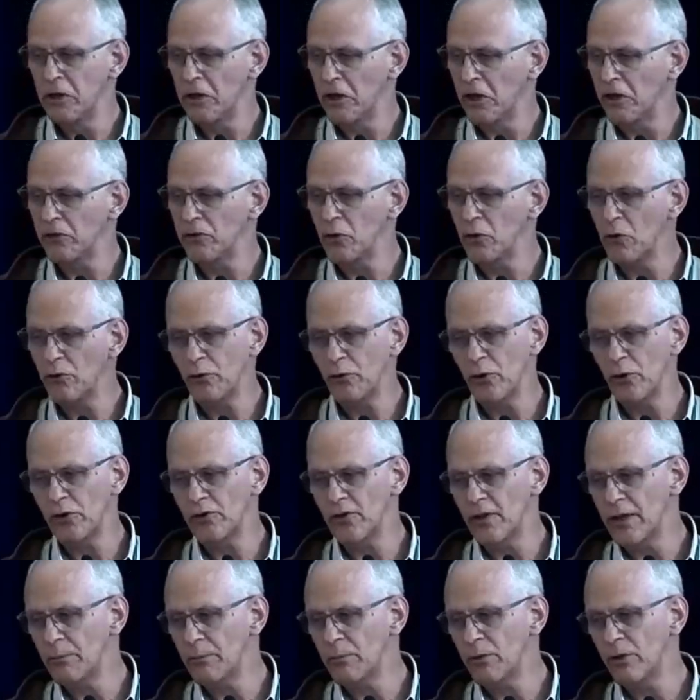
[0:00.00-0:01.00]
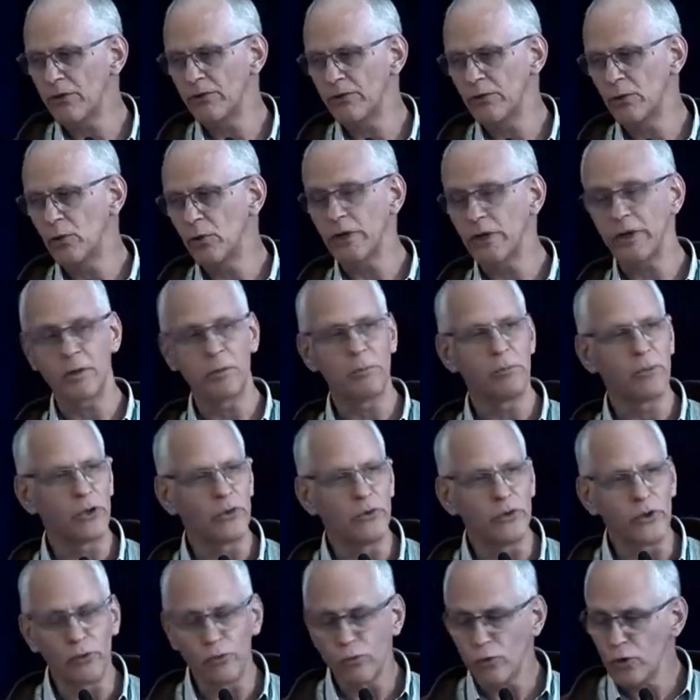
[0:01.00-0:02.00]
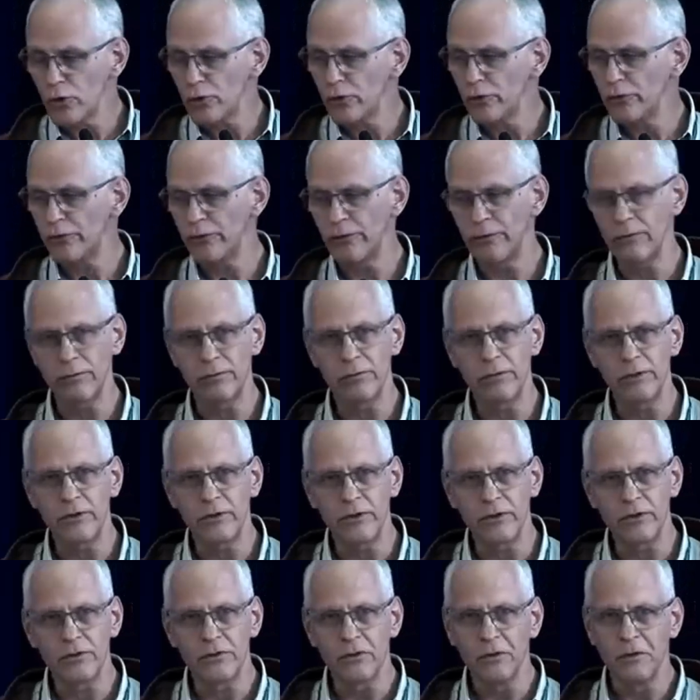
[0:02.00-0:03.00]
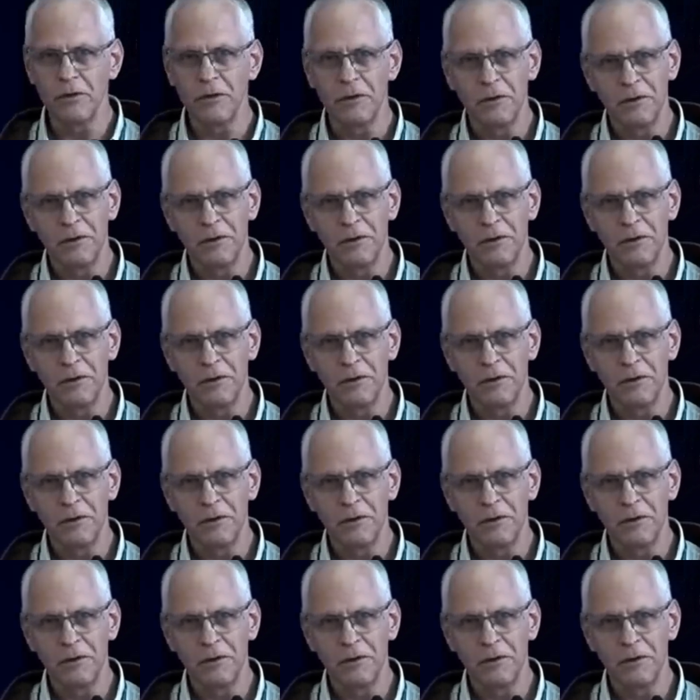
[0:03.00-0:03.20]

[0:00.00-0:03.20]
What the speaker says: And so, for example, if you look at a building roof, which is